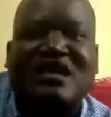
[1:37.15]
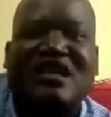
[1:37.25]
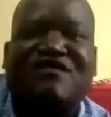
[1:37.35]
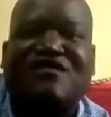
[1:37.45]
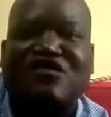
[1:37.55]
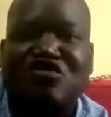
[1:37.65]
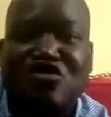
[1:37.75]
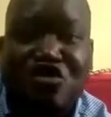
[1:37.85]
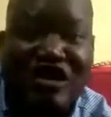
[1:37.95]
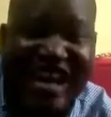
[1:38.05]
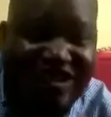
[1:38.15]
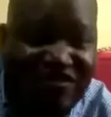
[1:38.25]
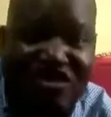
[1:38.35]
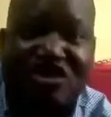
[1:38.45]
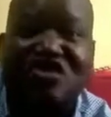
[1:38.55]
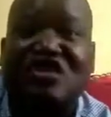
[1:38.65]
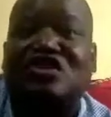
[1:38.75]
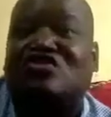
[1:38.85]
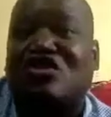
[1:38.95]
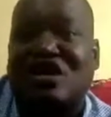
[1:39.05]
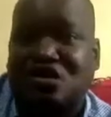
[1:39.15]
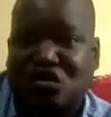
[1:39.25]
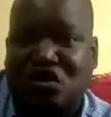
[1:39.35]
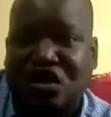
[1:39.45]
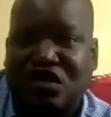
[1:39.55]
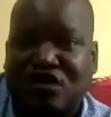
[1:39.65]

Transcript: if you don't have Jesus Christ,